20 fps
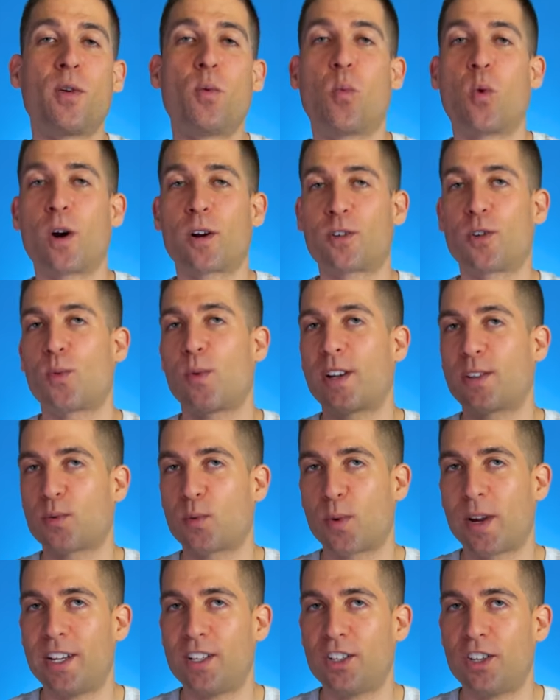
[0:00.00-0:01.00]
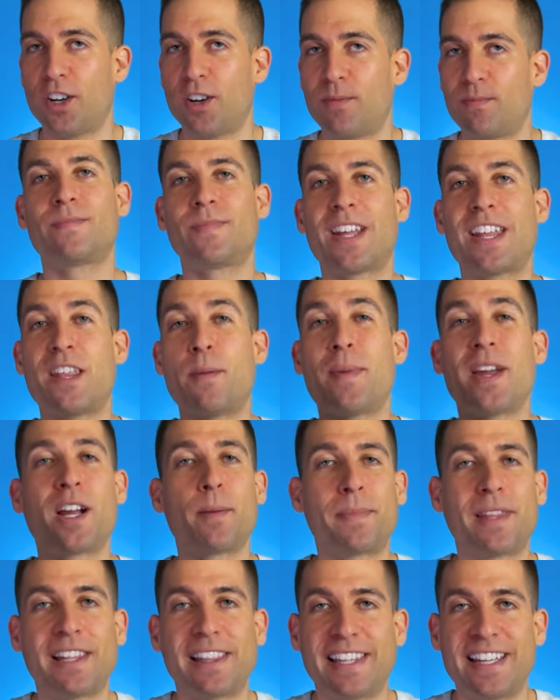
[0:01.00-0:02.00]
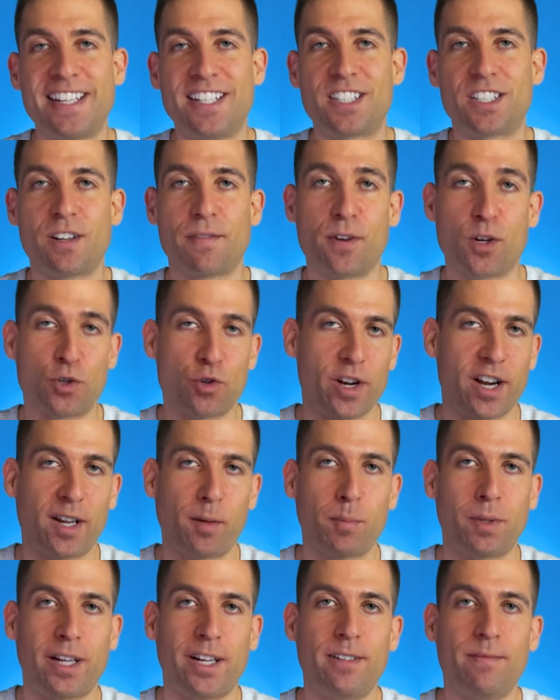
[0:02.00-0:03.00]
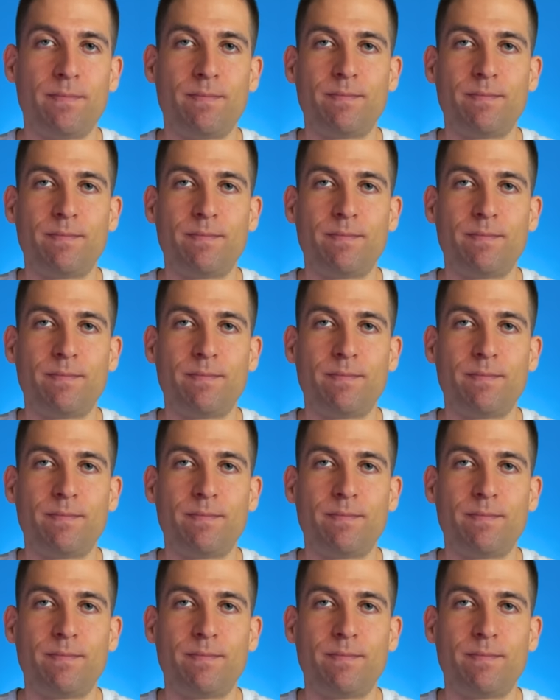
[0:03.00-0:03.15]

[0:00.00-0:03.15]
work to rest ratio, and they make up the least of your training plan.